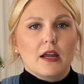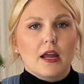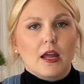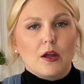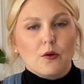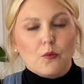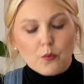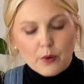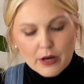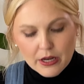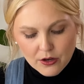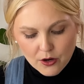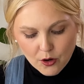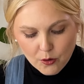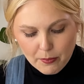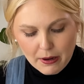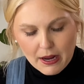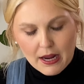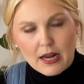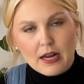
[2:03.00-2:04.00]
a window
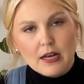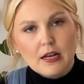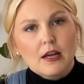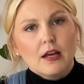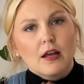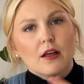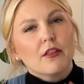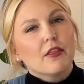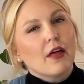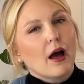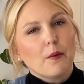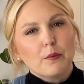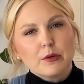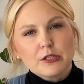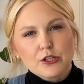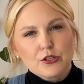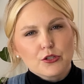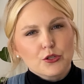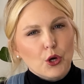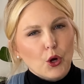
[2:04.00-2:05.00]
pane. That would
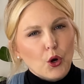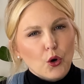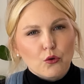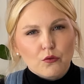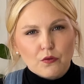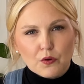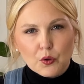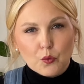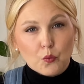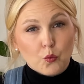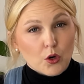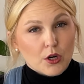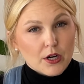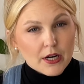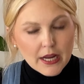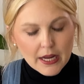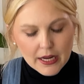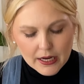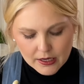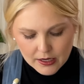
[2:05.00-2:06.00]
just
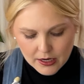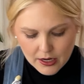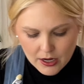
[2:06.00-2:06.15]
overwork it.